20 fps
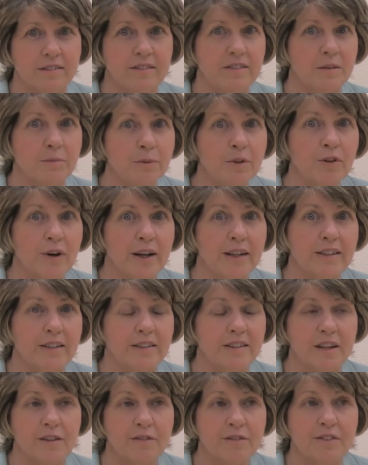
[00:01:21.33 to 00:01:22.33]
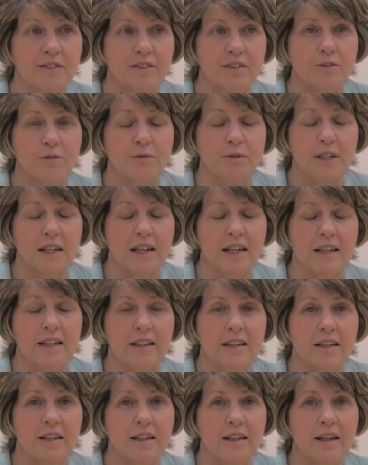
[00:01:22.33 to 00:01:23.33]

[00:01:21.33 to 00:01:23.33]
democratic deficit, really.